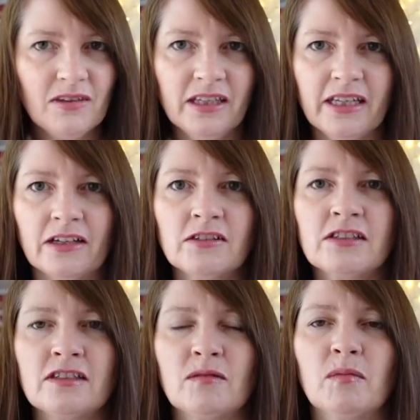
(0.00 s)

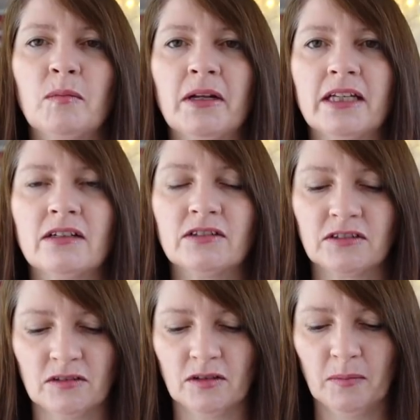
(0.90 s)
Just a simple plain
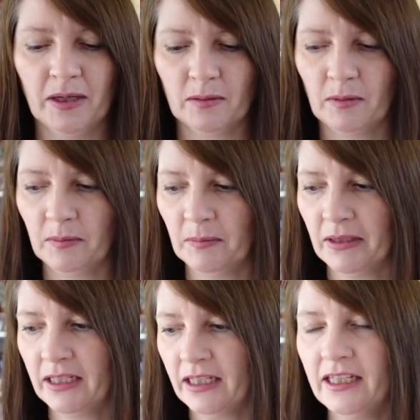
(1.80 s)
cotton on the back
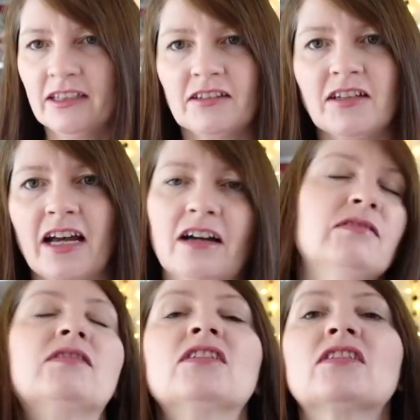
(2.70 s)
probably. So yeah,
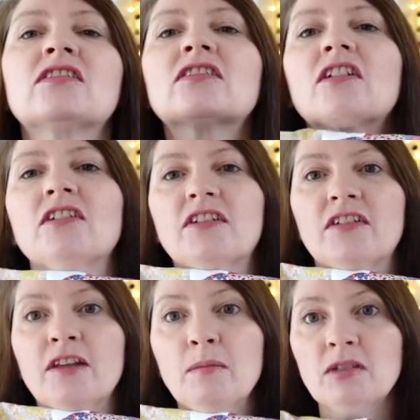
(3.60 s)
I've just got to
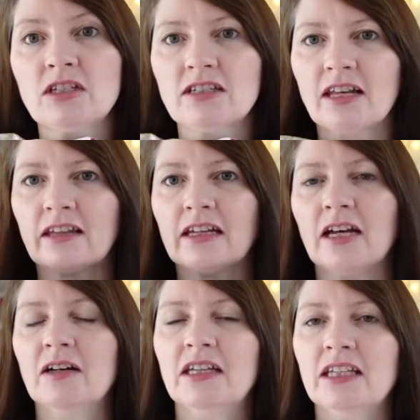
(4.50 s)
sandwich it together
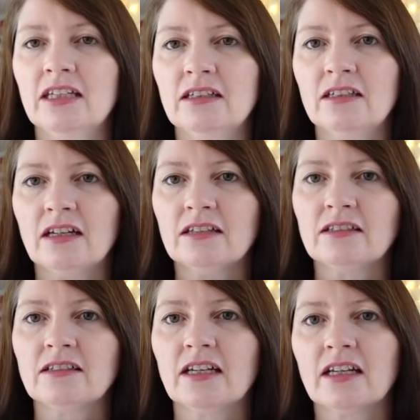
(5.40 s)
now and then
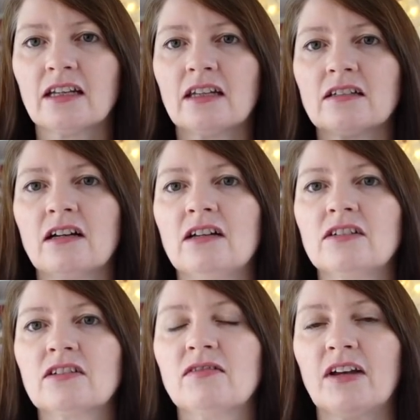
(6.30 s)
undertake the
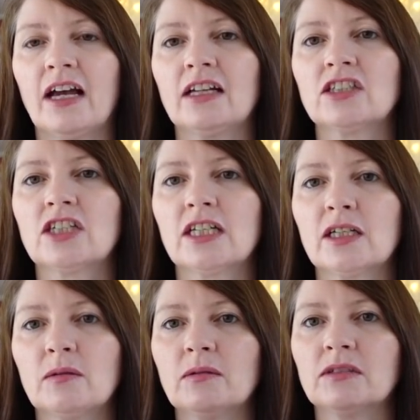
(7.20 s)
task of actually
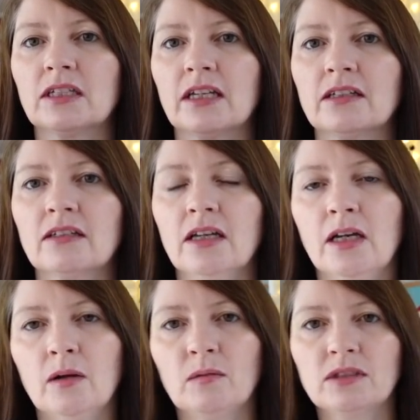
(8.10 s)
quilting it,
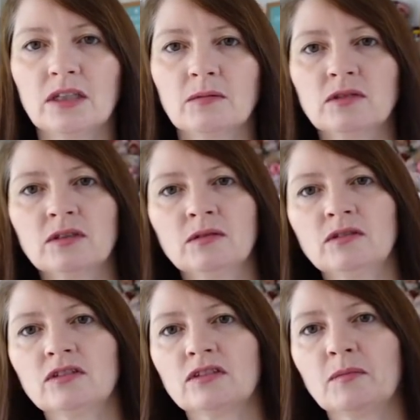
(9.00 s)
which I will do
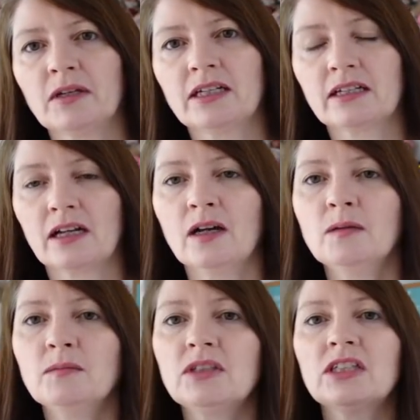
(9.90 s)
just on my little
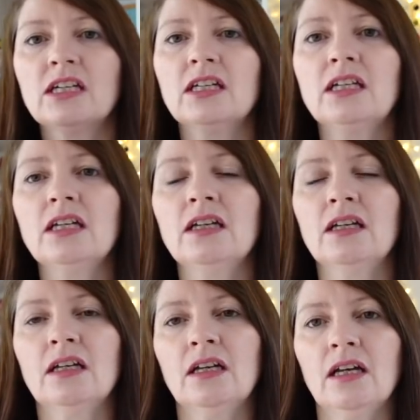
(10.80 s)
home machine.
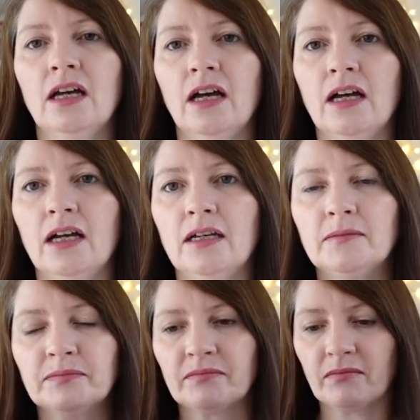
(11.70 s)

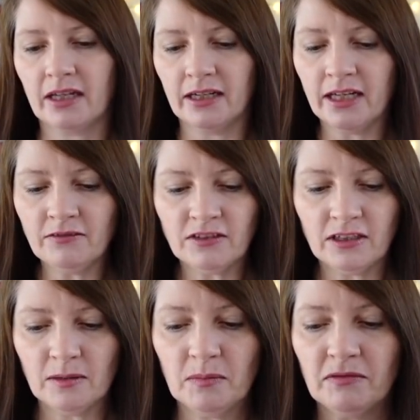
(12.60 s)
And I have done it